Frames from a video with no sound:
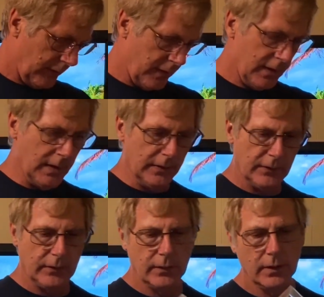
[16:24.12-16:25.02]

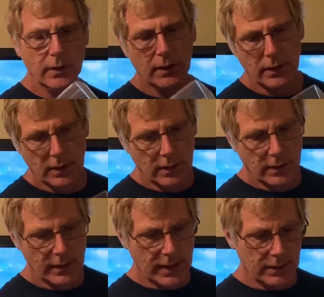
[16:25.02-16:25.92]
this?
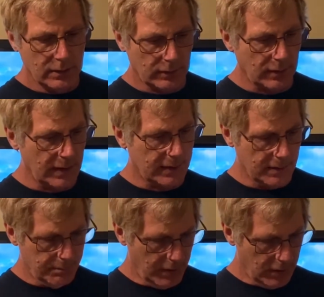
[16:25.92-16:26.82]
That looks like the
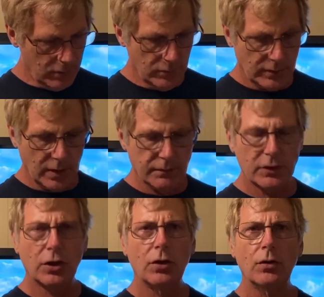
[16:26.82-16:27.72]
bones of a
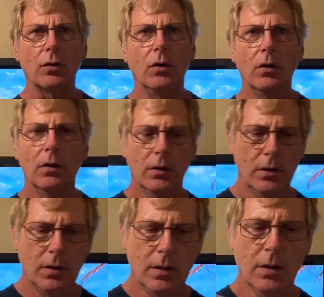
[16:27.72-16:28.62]
turtle.
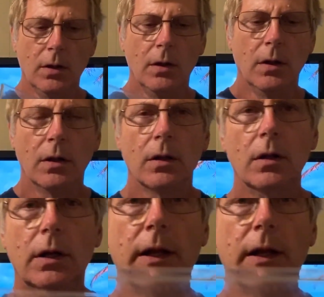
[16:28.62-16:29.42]
Look